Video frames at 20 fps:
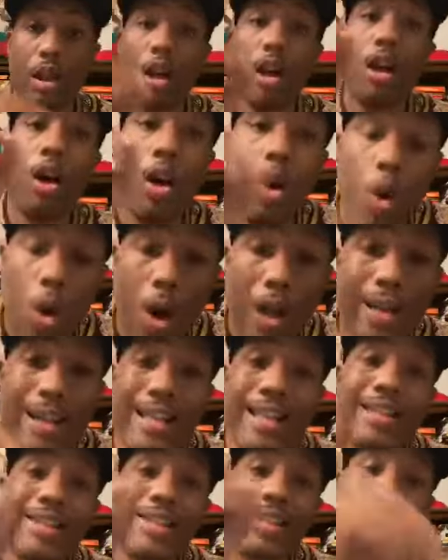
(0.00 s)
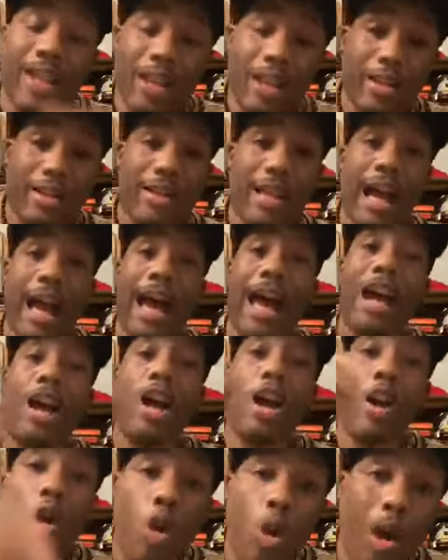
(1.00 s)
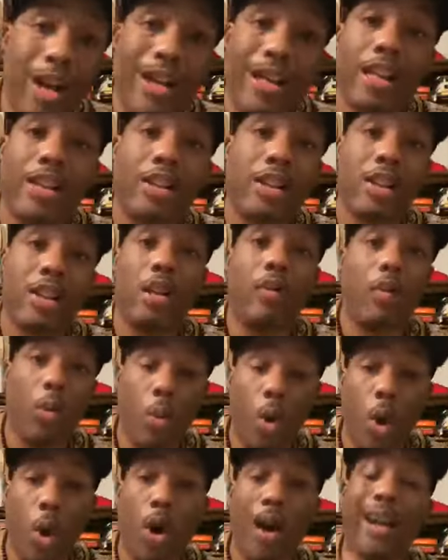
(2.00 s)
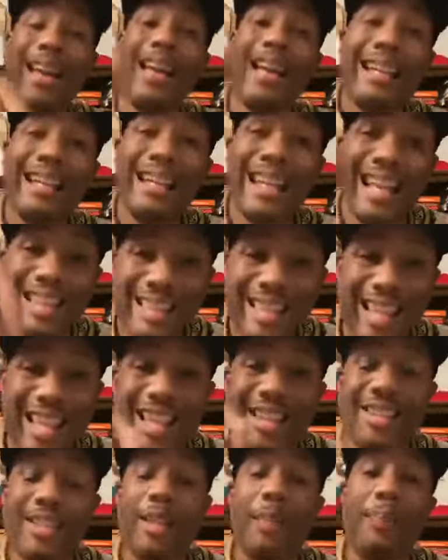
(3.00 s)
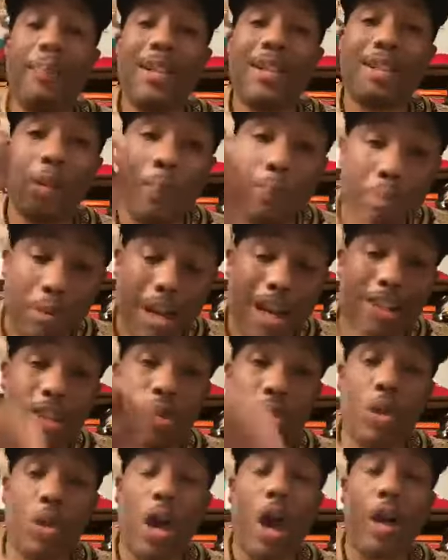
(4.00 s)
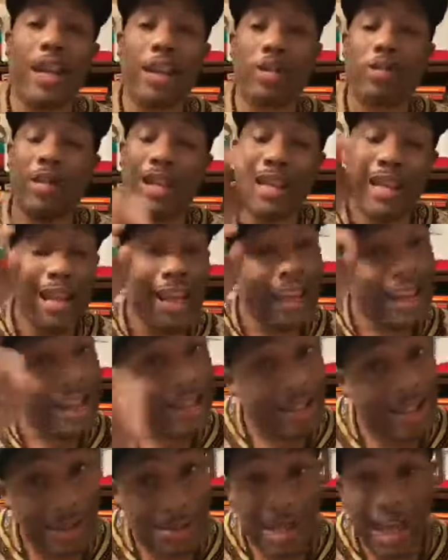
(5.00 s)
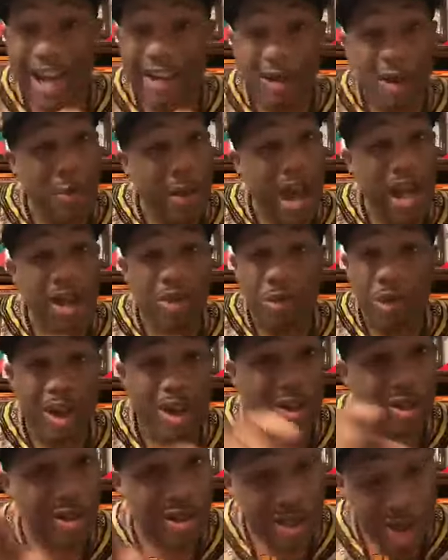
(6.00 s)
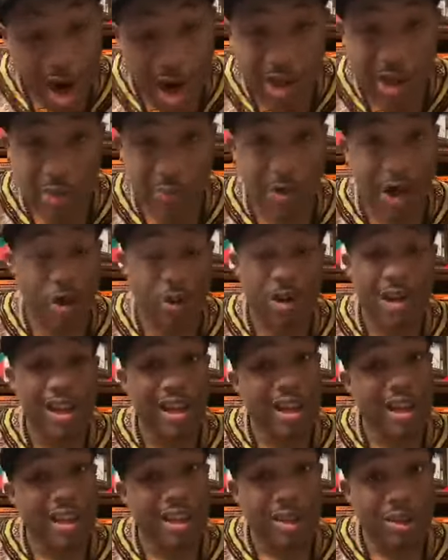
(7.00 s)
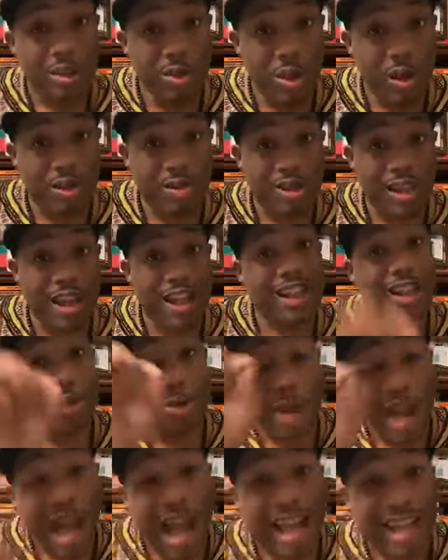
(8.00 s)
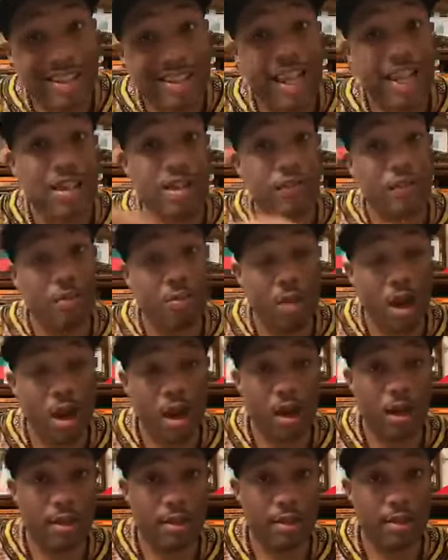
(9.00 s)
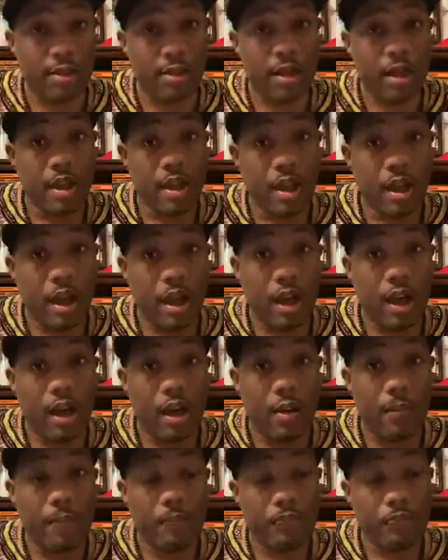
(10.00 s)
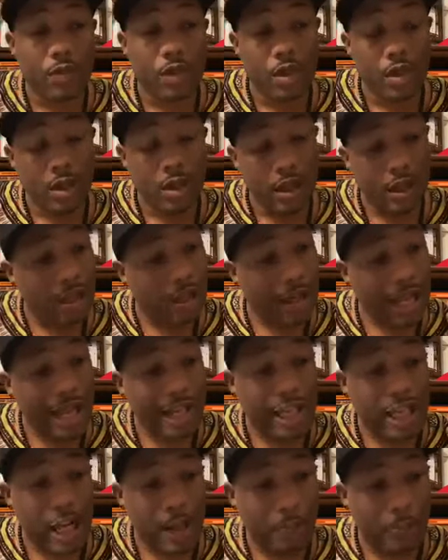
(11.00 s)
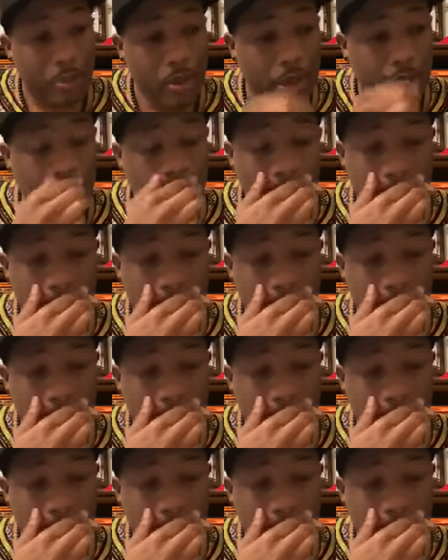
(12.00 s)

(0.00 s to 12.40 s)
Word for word: on this genocide, on this civil war that tends to be suppressed throughout history. It seems like nobody want to talk about, you know what I'm saying, the United States of America's, um, uh, how can I put it,